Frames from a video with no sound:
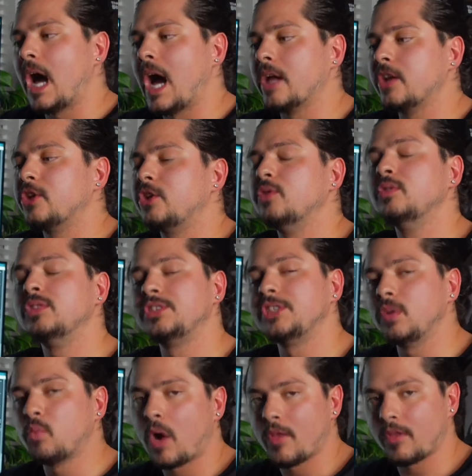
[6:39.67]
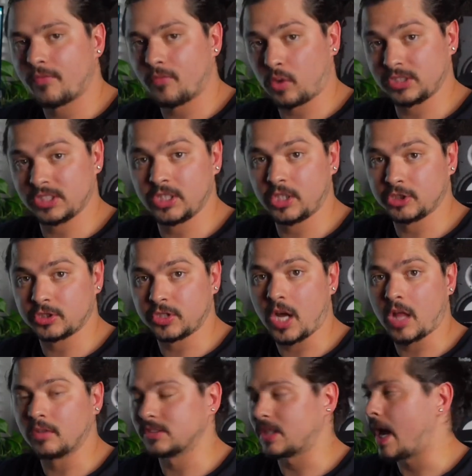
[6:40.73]
I do see why they're
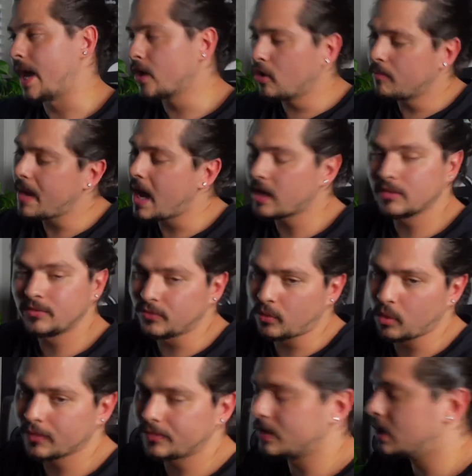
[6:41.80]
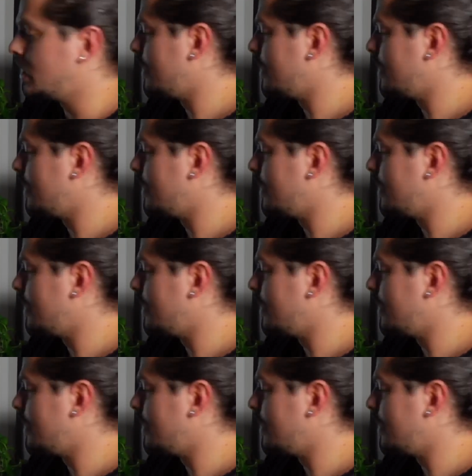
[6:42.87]
$1,400. I go back and forth